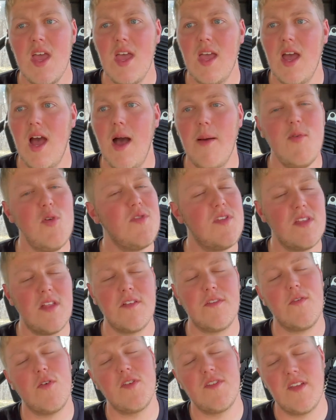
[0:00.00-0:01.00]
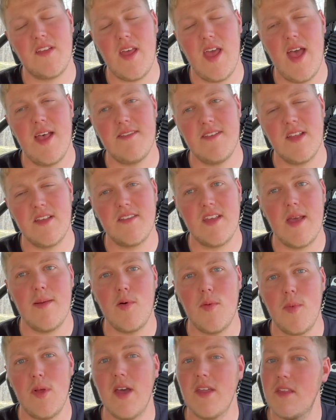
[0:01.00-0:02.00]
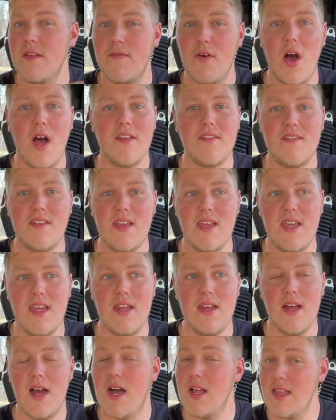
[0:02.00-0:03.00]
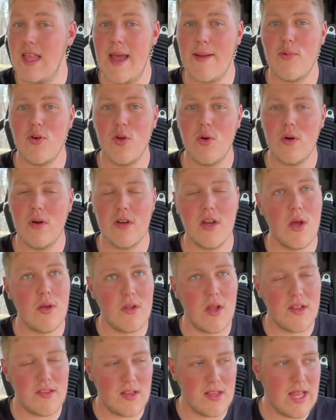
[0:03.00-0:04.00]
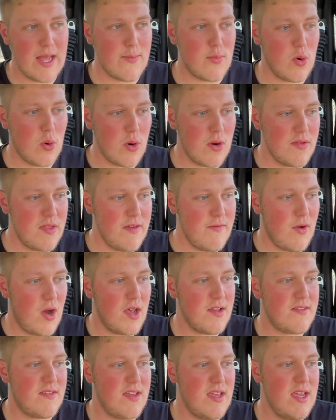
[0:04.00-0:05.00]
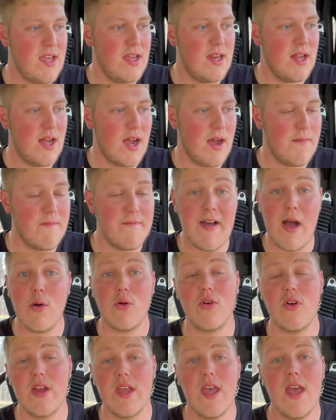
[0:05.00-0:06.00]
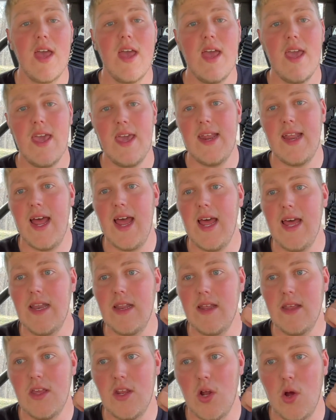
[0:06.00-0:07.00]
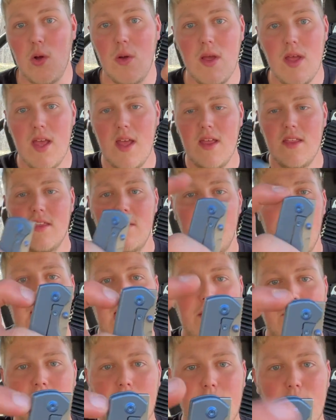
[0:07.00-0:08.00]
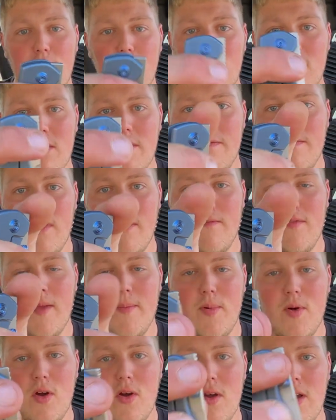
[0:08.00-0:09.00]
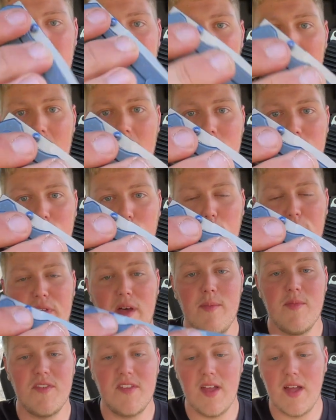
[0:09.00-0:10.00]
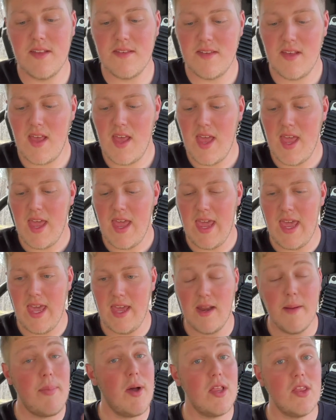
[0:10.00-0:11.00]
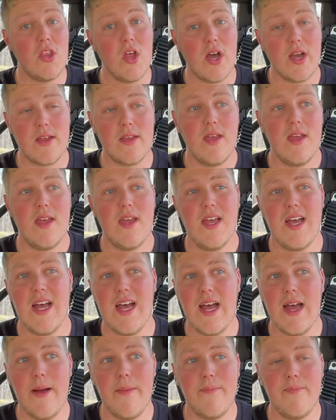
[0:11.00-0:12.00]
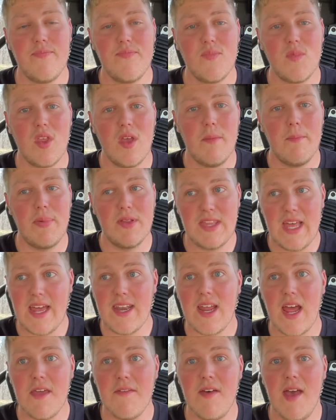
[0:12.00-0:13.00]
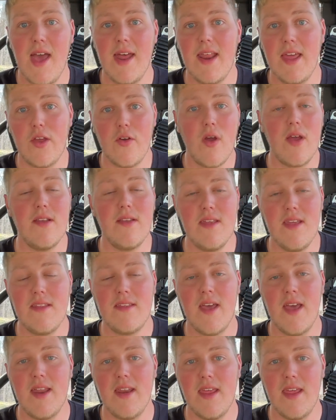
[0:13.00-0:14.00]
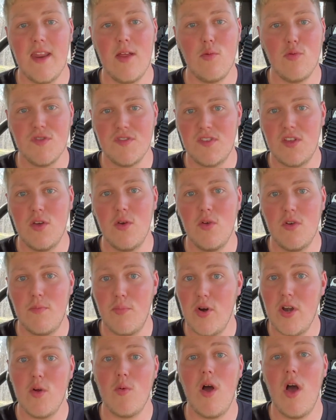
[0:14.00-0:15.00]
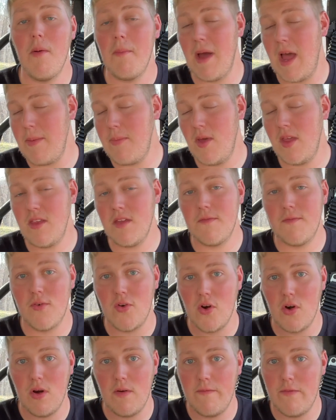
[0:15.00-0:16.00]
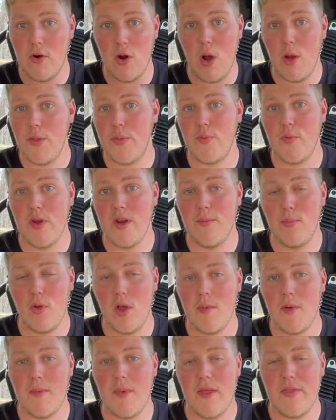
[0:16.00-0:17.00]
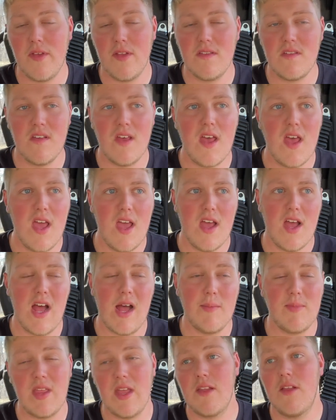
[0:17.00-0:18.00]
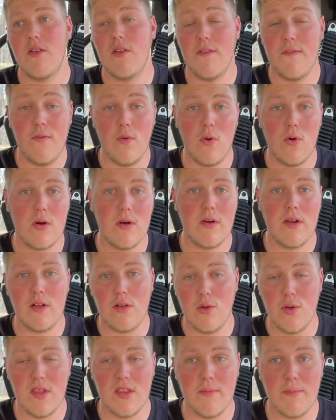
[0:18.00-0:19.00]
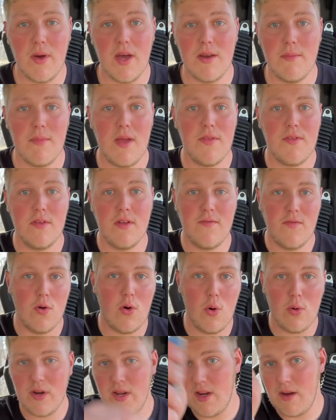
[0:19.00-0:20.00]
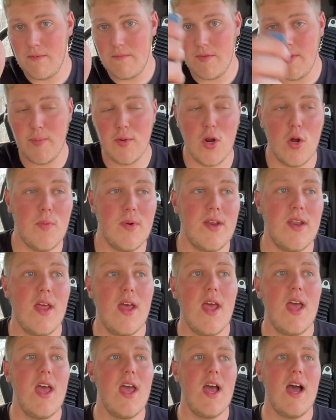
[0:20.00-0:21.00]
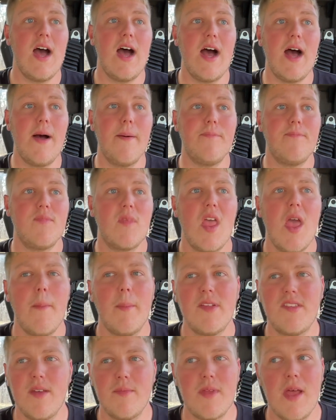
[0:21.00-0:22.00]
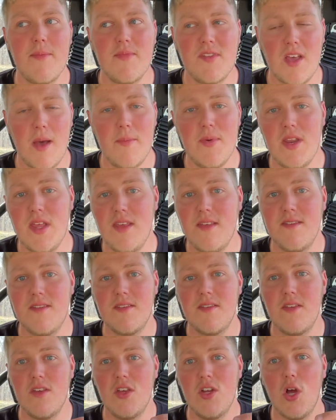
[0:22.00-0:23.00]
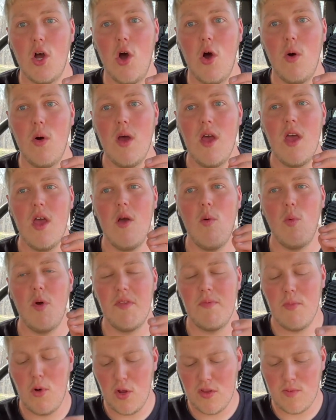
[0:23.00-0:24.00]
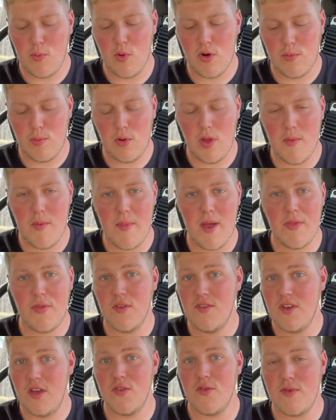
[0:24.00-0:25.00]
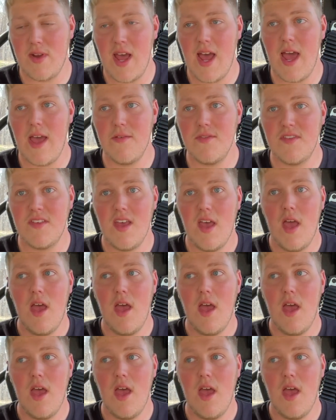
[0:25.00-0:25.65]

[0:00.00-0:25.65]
um, I'm using this for as an example, but like the Vosteed uh, Labrador, no, not the Labrador, the Vosteed um, Valkyrie. It had, you know, the back flipper, the front flipper, uh, and dual thumb studs, and a button lock. Um, but that knife had a great detent and it was tuned pretty well, in my opinion, for, for all three deployment methods um, technically four, including the button method if you hold it and flip it open. Um, but sometimes companies, you know, with multiple deployment methods on their knives,